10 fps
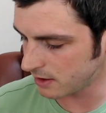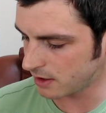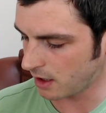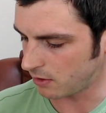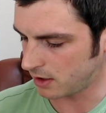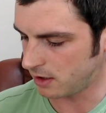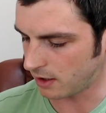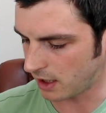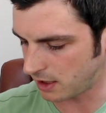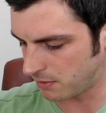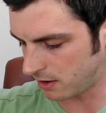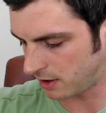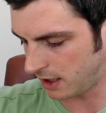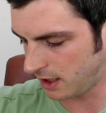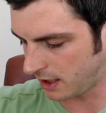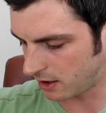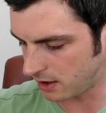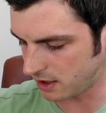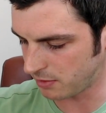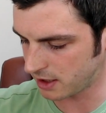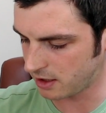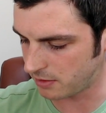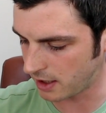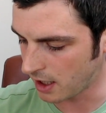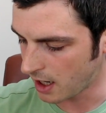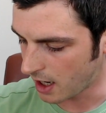So let's not get these, I nearly got these mixed up then.